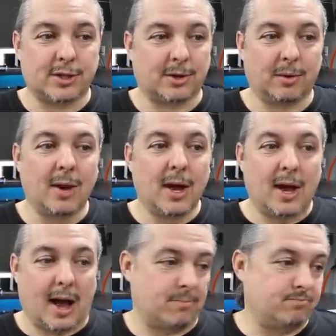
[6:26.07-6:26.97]
So
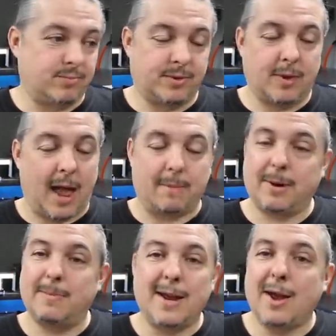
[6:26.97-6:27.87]
I
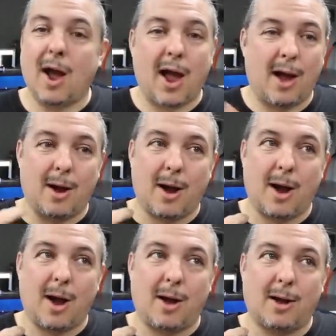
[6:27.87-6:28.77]
happen to be
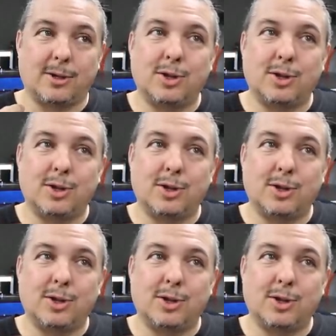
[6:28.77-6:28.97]
uh,